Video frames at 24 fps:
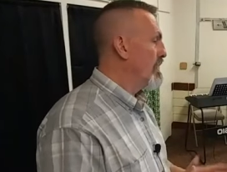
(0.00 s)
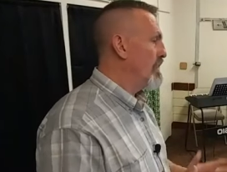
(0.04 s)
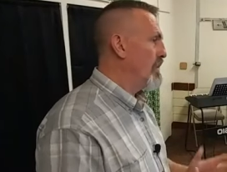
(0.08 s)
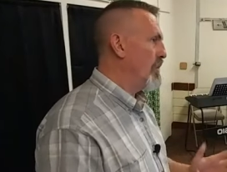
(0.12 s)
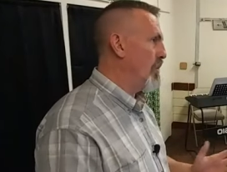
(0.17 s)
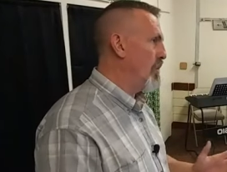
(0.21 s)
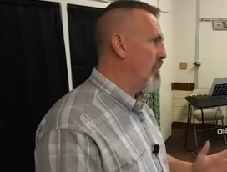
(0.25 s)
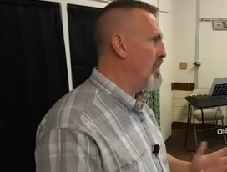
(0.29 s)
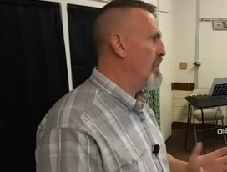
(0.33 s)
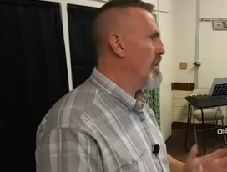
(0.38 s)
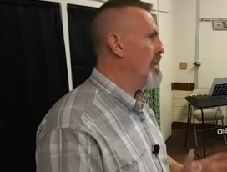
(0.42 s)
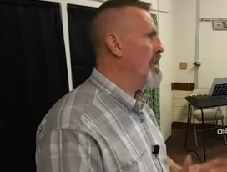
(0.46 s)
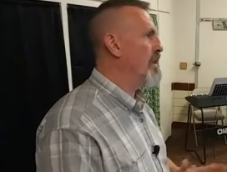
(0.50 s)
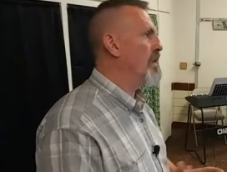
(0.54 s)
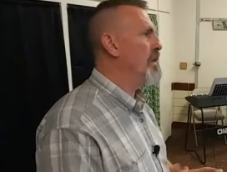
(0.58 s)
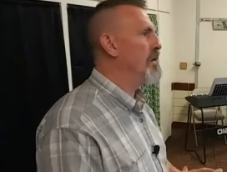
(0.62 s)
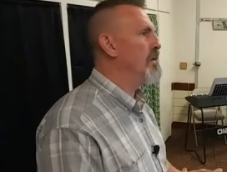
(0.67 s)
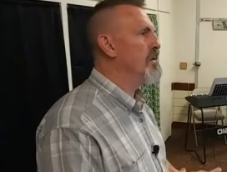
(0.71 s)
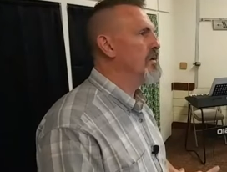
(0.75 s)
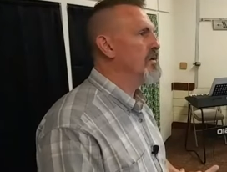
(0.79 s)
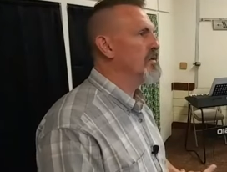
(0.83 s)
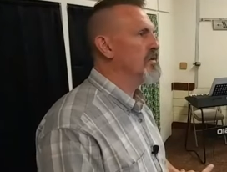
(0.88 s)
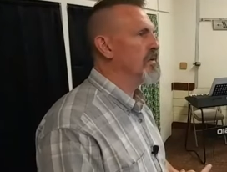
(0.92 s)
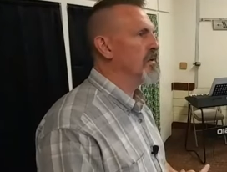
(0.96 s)
who God
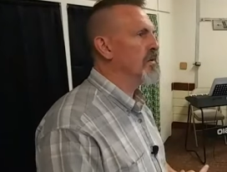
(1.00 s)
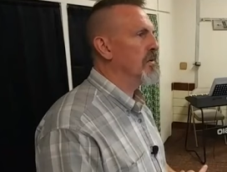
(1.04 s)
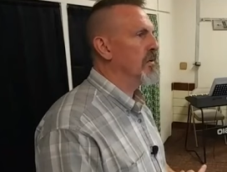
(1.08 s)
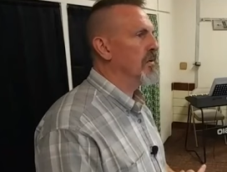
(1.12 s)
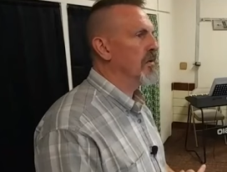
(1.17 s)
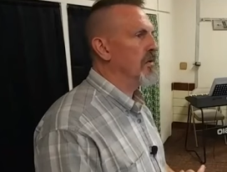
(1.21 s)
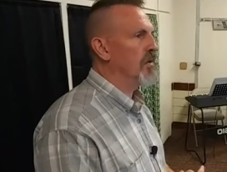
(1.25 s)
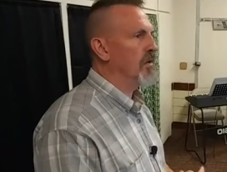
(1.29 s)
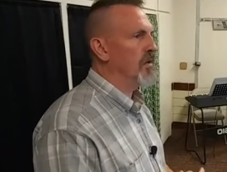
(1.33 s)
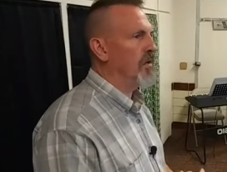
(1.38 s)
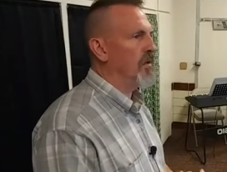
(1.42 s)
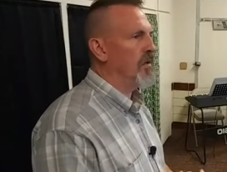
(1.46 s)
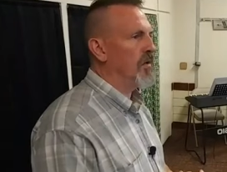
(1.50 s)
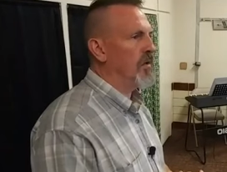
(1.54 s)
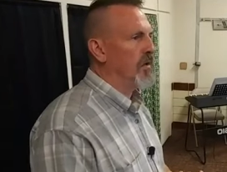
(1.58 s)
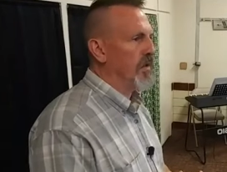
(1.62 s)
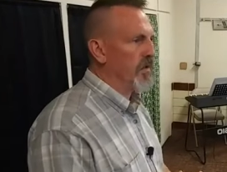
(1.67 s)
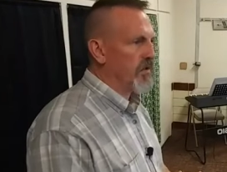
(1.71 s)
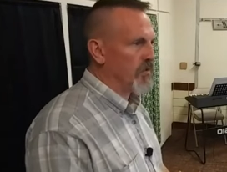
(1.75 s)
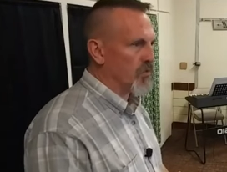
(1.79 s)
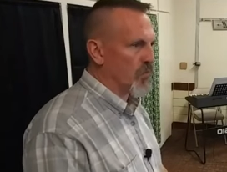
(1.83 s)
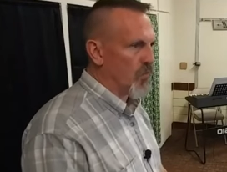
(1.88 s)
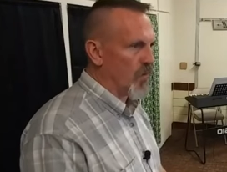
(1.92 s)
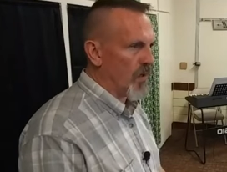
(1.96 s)
is and
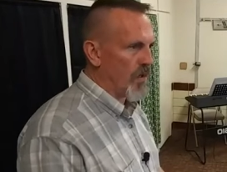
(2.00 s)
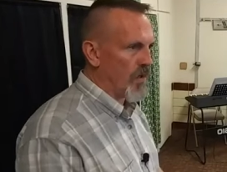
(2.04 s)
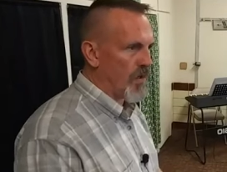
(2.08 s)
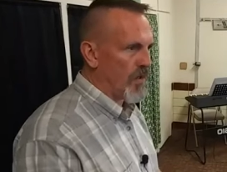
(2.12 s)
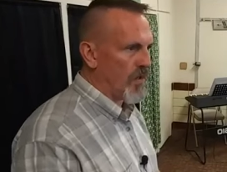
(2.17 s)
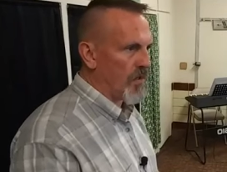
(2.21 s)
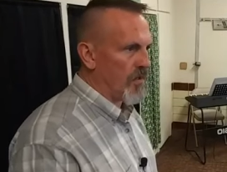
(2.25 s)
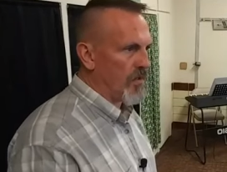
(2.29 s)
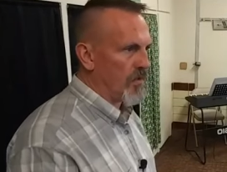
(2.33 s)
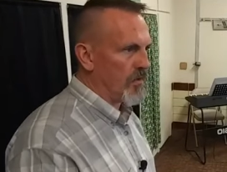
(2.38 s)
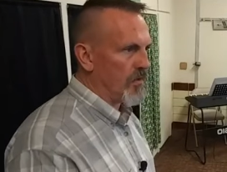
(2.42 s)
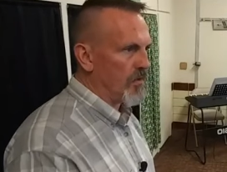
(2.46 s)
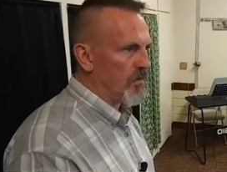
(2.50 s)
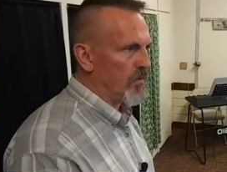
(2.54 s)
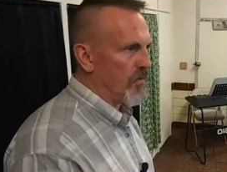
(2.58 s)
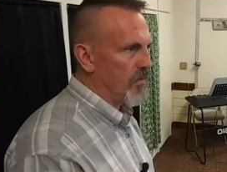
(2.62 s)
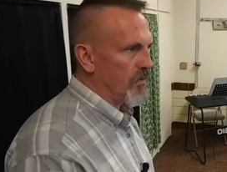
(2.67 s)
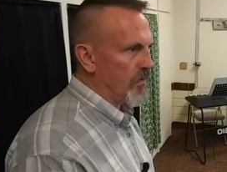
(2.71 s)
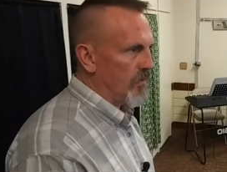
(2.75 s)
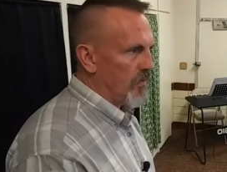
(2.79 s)
his way and